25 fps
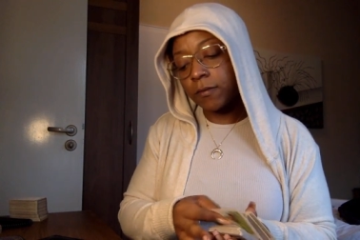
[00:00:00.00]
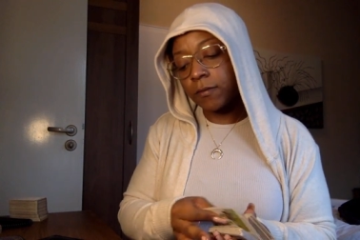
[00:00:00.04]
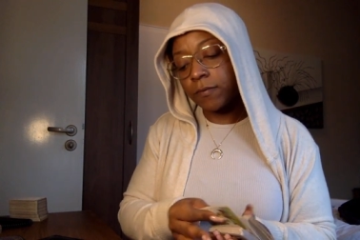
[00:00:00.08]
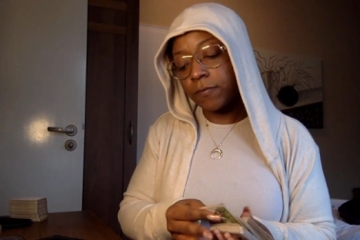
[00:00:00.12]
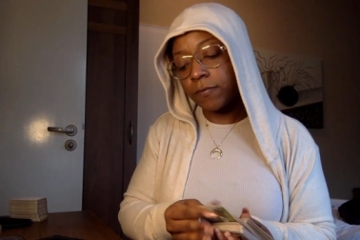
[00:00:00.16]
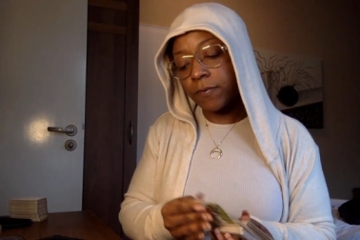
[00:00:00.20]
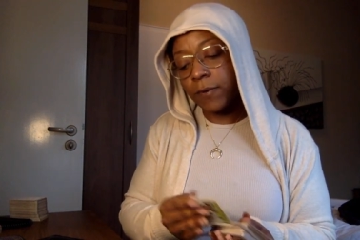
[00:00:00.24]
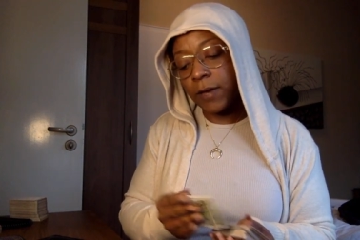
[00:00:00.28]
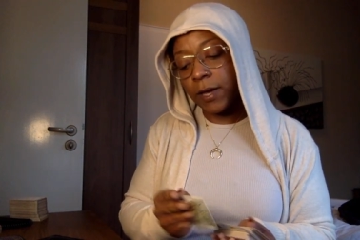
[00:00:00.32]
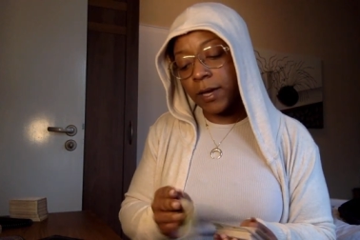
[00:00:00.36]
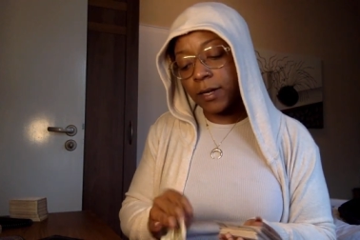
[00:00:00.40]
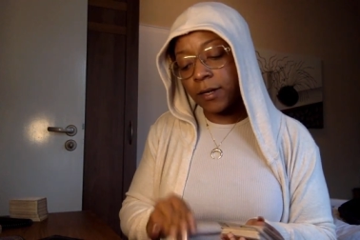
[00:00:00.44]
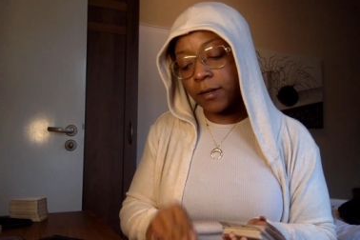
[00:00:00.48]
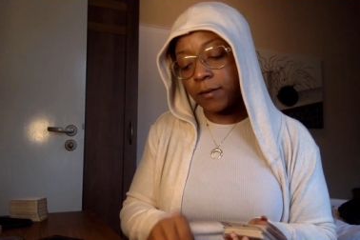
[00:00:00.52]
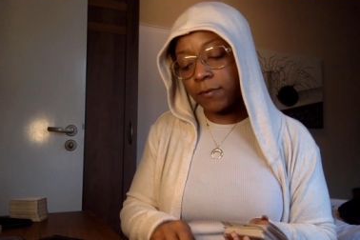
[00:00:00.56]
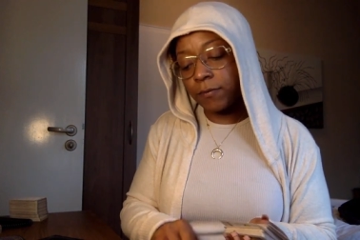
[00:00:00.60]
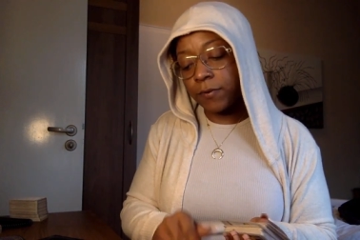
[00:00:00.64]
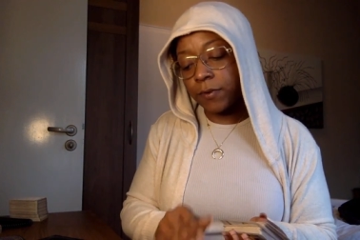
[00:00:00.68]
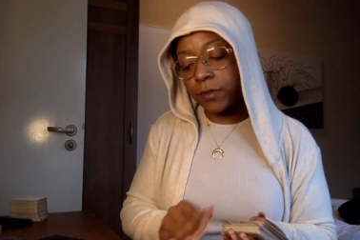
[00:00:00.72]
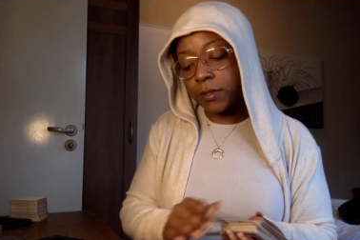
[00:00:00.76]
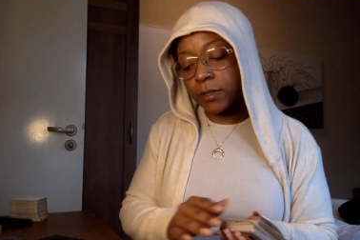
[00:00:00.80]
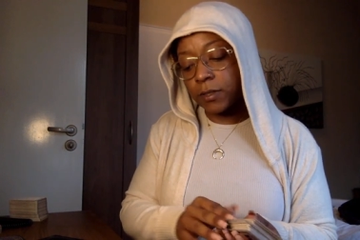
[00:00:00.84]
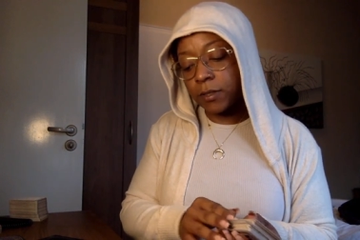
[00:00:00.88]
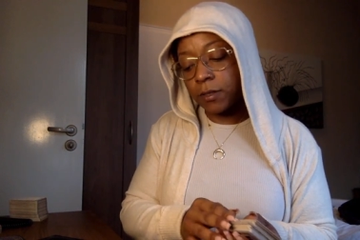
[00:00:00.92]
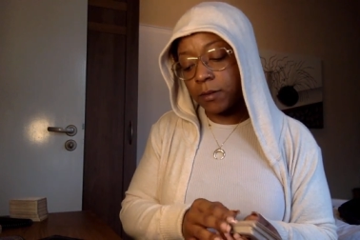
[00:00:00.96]
fighting
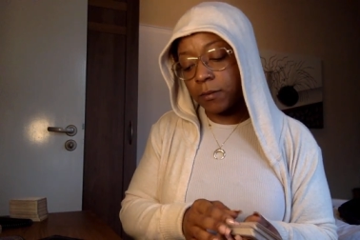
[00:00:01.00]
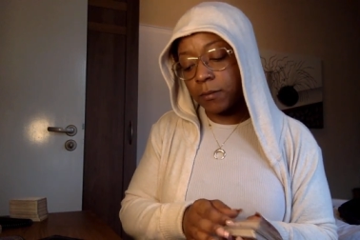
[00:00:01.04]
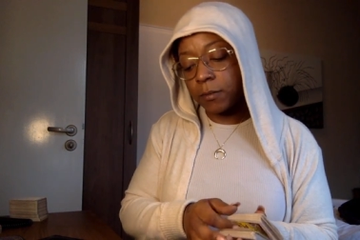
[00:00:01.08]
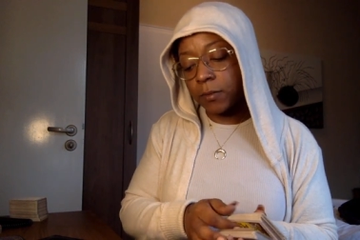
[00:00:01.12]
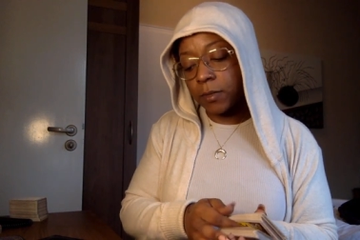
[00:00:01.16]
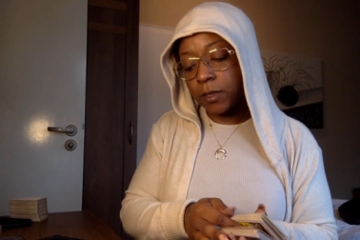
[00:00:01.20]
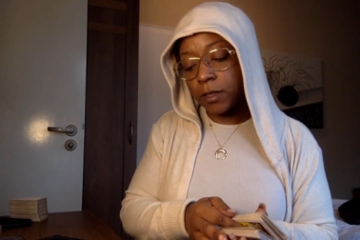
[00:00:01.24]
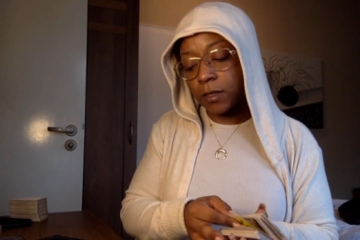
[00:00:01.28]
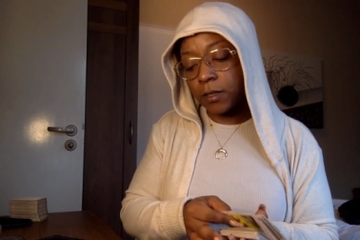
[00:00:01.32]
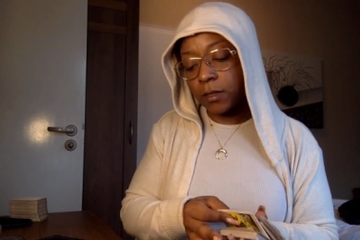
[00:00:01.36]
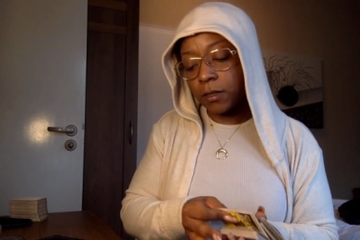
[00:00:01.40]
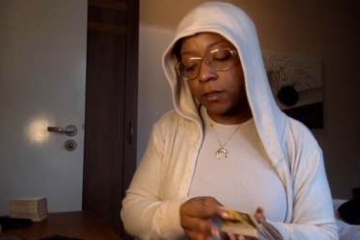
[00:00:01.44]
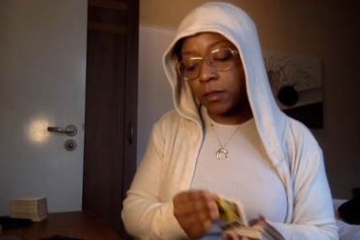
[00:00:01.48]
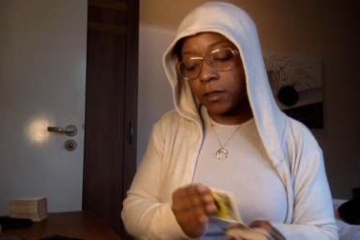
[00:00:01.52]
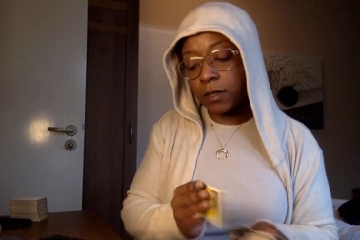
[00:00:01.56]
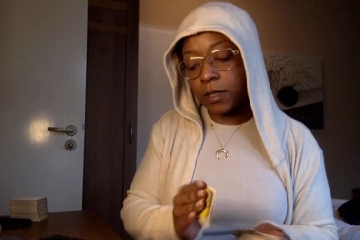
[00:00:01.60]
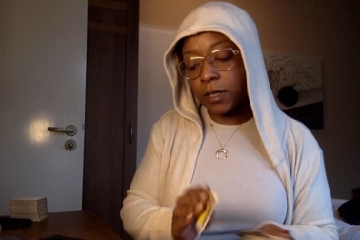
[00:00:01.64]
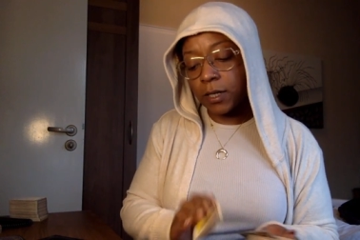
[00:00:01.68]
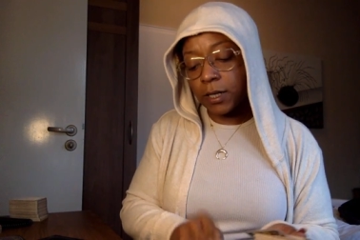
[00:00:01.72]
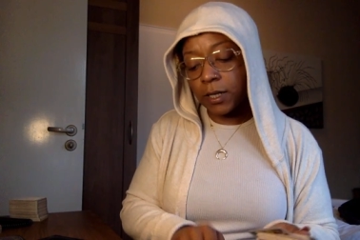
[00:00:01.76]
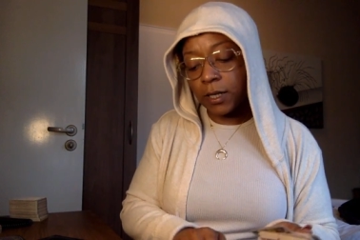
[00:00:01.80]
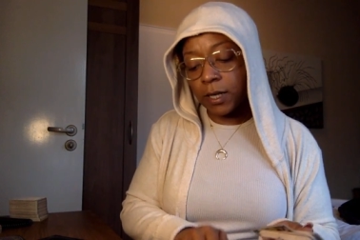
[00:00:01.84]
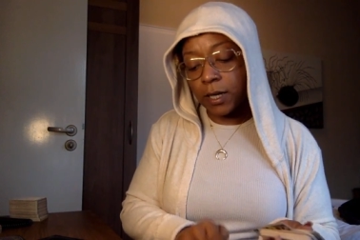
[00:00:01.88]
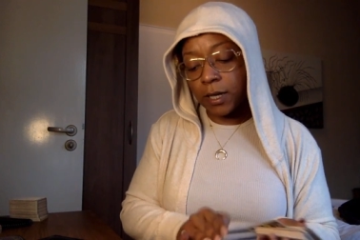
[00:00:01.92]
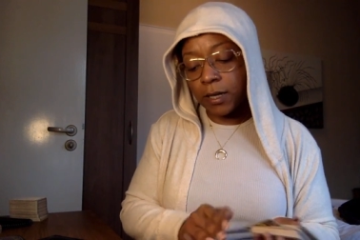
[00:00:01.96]
for something,
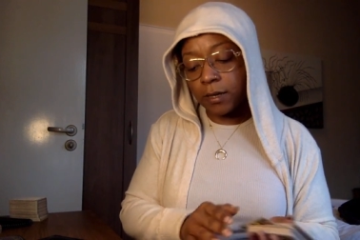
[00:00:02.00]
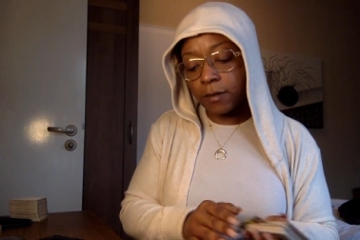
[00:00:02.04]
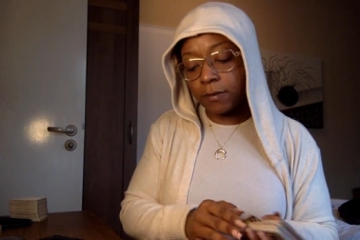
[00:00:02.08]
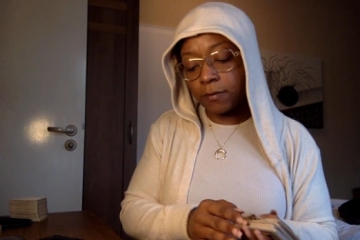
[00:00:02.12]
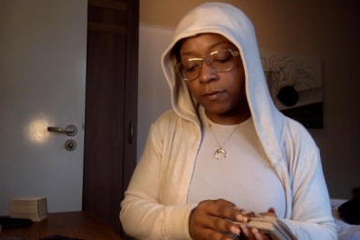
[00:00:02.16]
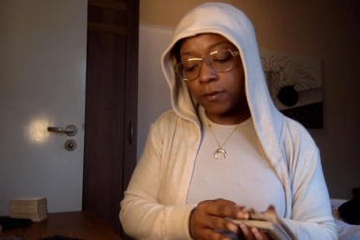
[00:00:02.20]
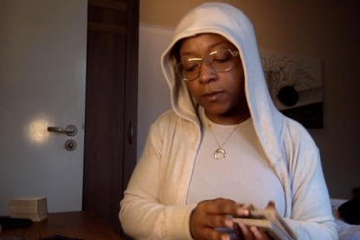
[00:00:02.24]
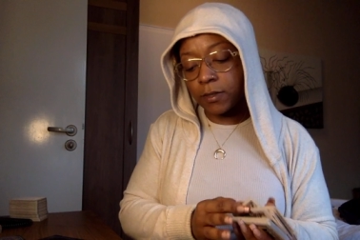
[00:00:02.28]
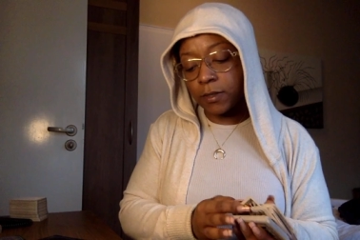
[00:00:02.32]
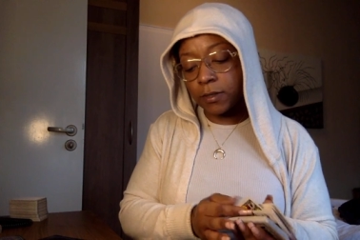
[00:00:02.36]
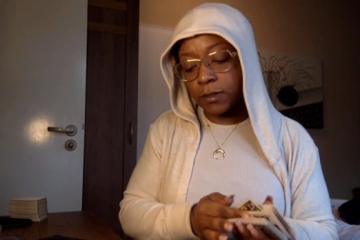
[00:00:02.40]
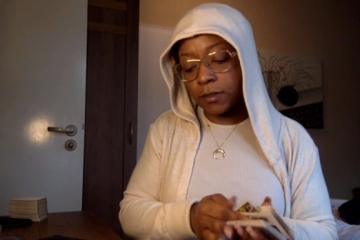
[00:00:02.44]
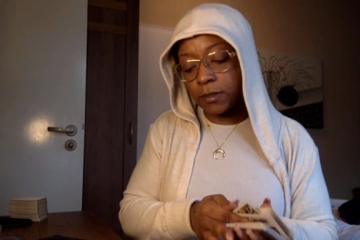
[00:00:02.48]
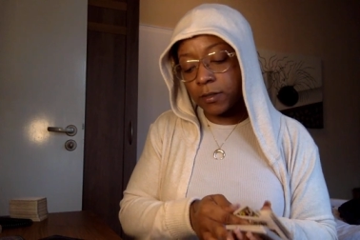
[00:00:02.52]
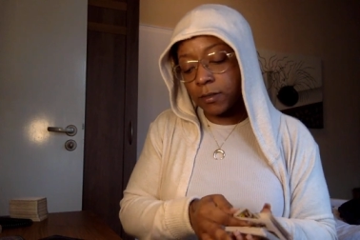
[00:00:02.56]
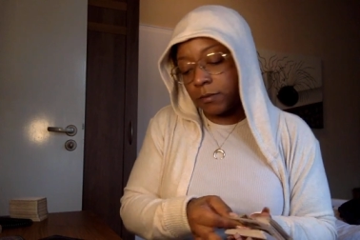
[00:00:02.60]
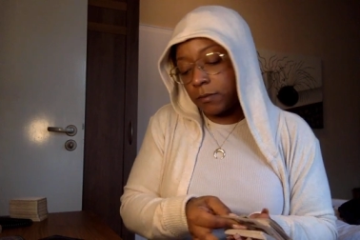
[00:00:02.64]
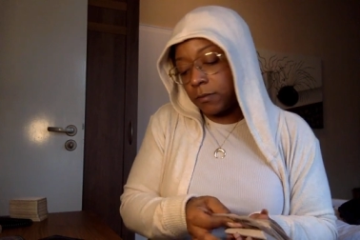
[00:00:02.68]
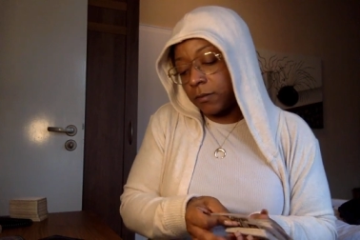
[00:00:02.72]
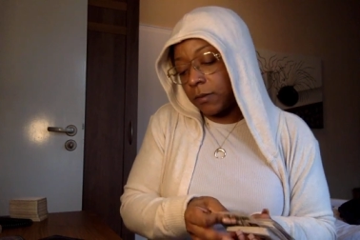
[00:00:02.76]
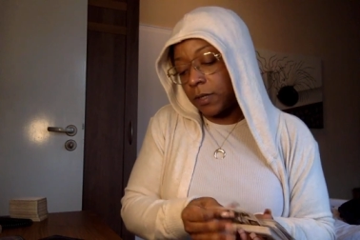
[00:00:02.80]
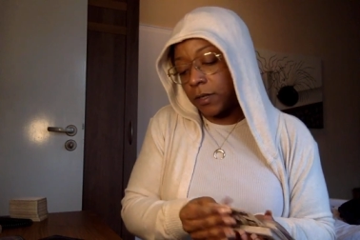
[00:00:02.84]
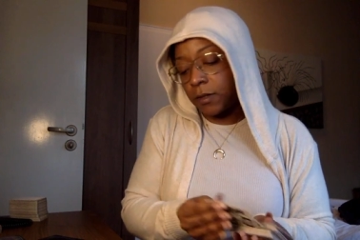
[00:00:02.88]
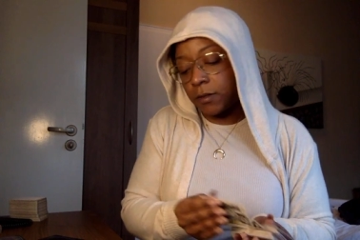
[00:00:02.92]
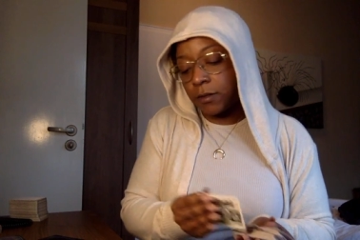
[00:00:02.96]
getting out of this,
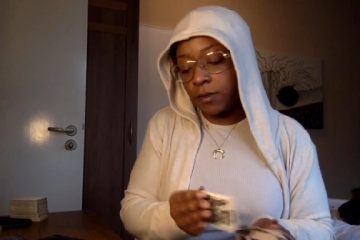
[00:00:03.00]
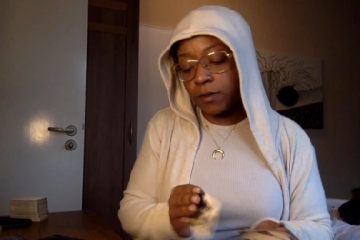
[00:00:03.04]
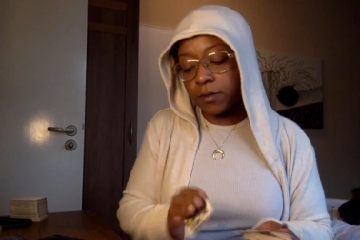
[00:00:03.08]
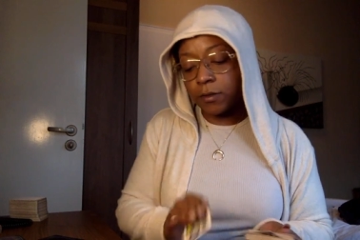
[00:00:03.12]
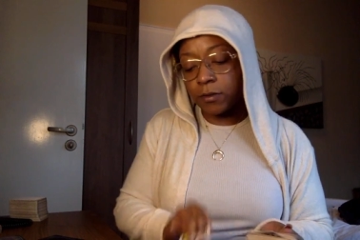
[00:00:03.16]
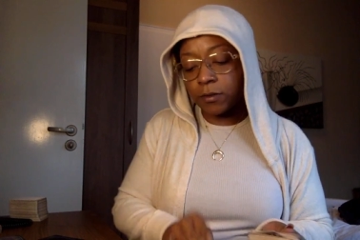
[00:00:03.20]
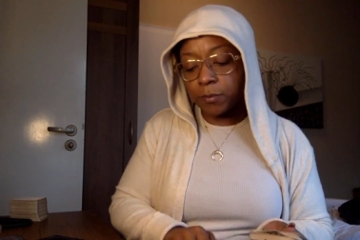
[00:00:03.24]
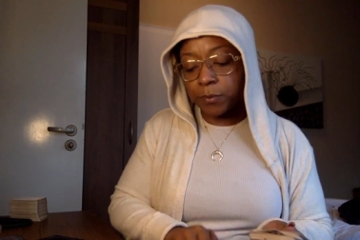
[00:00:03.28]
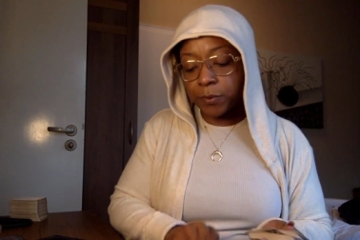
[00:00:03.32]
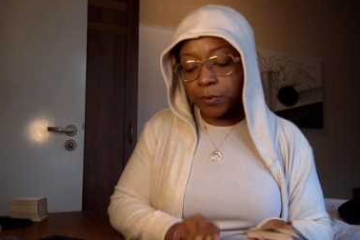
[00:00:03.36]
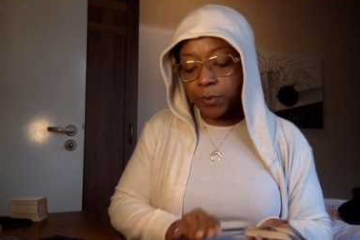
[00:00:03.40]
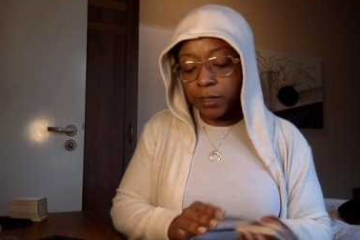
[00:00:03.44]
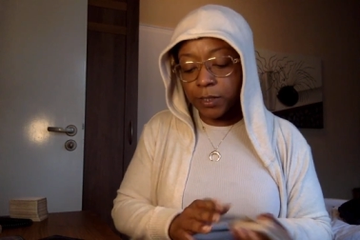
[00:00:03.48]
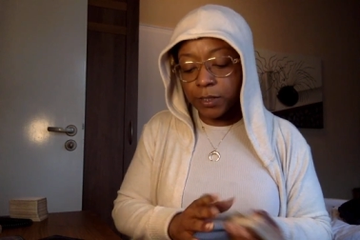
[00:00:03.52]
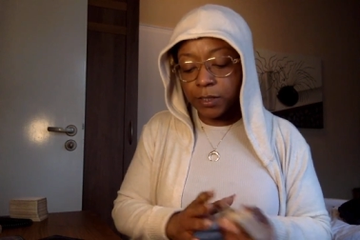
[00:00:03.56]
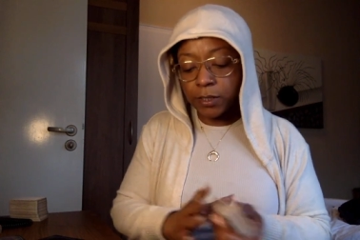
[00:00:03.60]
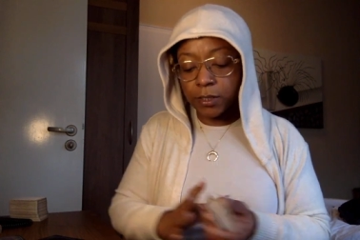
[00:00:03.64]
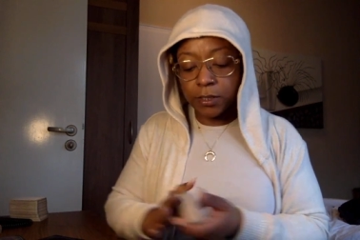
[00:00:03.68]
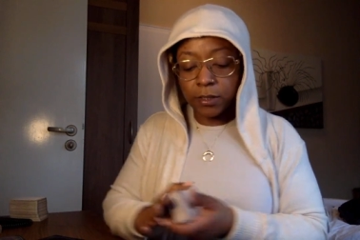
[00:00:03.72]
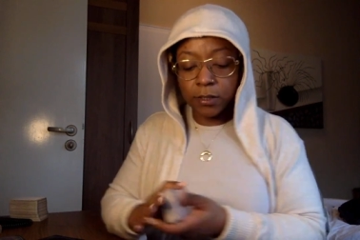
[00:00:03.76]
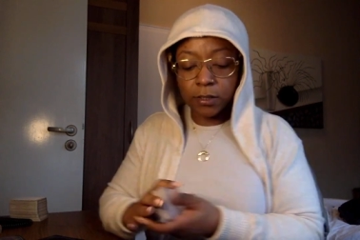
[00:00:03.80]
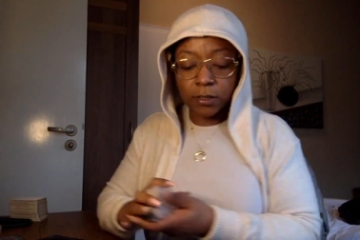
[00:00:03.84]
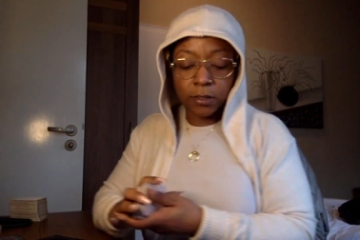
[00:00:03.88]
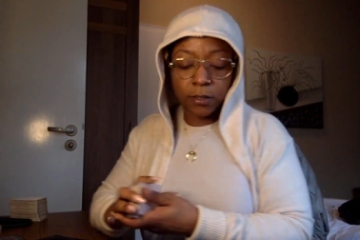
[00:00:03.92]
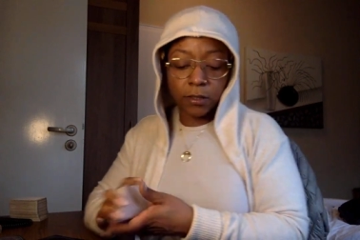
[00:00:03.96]
I don't know,
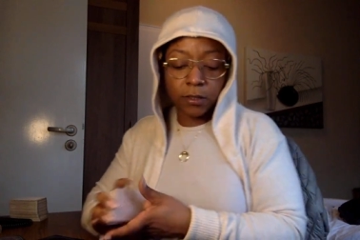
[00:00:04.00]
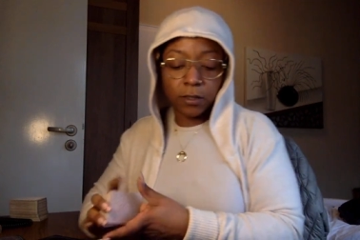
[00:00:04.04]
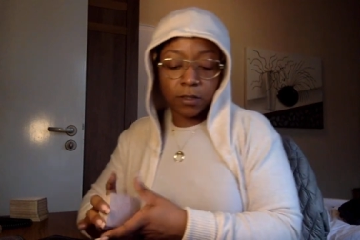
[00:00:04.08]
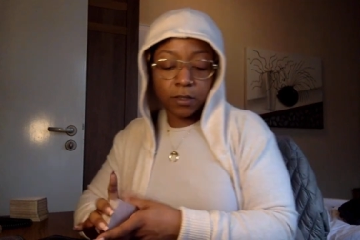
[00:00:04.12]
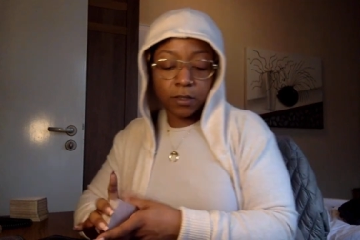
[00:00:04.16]
depression,